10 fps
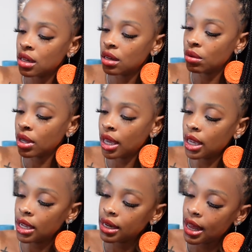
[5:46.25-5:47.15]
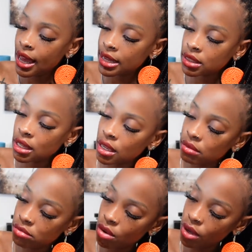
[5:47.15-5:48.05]
Okay, and it
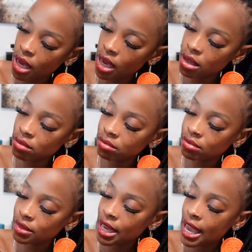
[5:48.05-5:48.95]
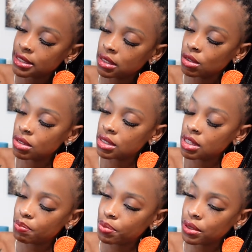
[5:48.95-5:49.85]
has a little
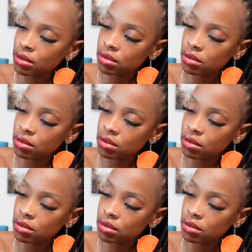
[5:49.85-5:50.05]
zip